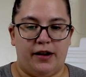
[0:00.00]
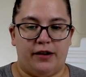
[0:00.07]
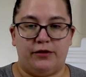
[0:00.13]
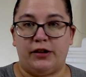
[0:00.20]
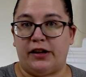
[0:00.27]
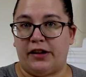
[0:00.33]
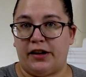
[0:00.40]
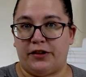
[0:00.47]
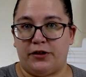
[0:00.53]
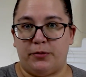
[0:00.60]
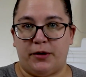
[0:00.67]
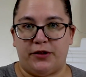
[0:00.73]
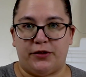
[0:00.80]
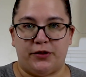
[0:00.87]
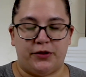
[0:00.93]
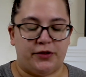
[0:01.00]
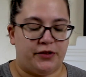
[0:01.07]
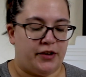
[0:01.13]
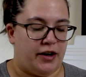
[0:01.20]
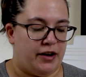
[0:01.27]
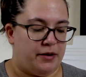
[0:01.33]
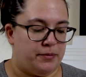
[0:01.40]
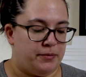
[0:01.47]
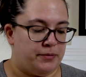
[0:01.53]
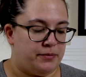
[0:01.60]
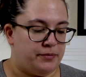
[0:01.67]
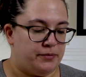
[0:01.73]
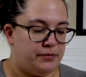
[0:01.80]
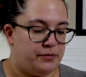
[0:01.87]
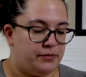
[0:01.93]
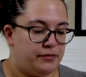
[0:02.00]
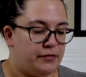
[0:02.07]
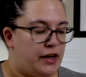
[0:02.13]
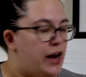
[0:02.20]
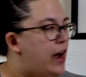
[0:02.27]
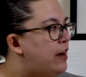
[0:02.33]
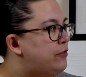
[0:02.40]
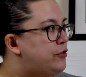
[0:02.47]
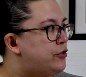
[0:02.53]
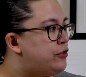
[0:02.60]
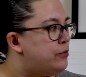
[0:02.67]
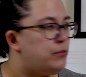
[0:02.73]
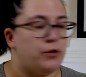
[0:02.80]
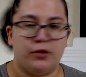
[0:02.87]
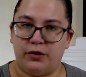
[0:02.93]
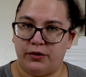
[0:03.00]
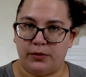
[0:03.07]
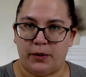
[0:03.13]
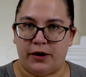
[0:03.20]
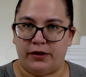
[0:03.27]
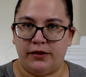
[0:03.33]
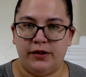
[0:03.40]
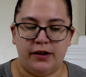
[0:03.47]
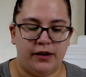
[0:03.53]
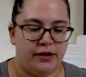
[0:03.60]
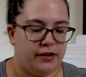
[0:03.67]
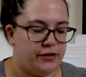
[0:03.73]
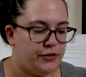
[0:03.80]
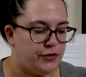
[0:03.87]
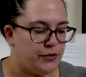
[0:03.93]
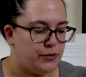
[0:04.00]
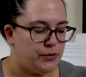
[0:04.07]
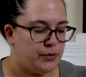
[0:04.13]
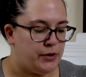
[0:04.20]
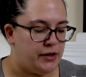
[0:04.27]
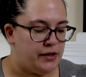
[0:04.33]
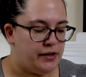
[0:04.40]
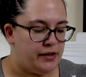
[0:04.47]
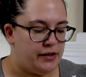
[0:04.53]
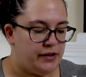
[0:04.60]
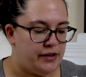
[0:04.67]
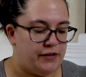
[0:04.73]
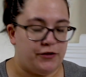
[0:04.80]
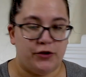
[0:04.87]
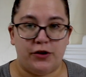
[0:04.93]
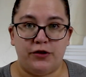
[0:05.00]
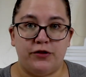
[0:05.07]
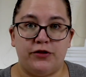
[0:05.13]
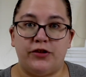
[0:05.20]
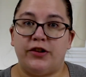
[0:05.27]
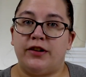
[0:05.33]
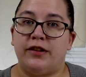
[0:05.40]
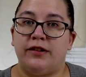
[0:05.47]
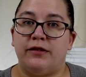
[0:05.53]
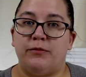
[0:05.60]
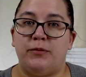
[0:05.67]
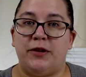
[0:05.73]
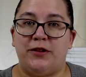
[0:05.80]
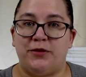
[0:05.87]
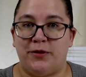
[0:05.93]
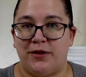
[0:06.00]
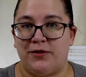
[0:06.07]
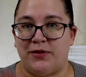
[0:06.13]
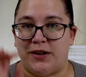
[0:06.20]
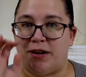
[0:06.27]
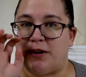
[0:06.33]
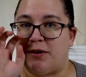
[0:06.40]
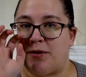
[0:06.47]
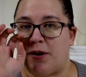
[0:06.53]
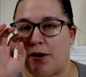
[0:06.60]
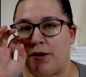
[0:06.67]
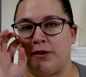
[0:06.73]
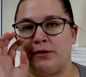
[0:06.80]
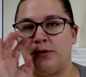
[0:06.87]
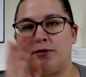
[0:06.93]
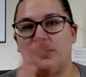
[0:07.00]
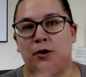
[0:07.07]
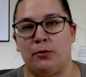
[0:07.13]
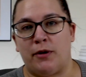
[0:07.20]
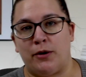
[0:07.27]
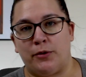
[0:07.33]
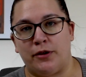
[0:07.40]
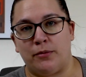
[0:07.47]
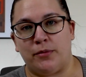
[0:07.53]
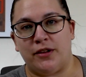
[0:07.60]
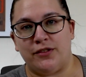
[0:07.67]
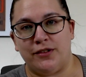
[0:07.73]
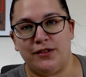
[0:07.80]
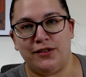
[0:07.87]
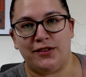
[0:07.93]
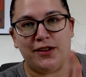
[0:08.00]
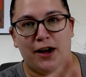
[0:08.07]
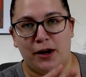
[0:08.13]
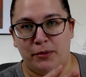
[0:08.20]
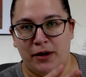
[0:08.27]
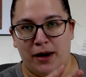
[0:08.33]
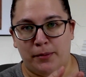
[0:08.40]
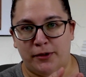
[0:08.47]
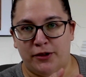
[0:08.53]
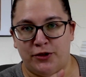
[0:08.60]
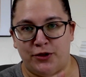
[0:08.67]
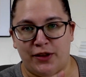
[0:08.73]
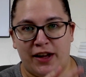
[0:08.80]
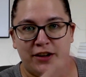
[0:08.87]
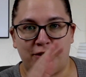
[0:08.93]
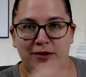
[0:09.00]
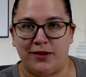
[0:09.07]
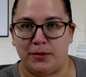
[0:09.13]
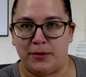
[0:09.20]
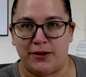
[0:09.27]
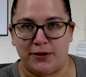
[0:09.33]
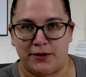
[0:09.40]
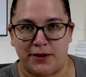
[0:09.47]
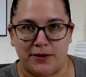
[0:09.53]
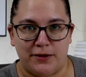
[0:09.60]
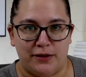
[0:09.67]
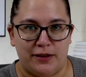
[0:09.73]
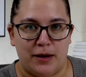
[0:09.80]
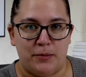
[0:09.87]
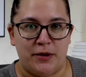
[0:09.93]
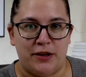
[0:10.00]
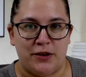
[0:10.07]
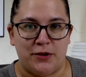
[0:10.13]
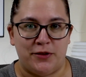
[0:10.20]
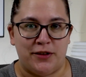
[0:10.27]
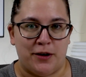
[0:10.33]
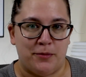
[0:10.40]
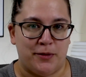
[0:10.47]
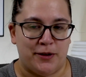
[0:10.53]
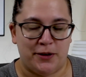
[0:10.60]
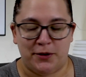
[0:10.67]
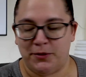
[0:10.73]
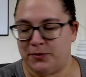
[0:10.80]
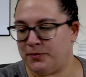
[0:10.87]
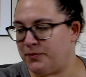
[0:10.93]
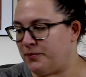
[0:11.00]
I really like their puzzles. I have two more as well. So if you're interested in me doing a video on all my wooden puzzles, I'd be happy to do that. Just let me know down below.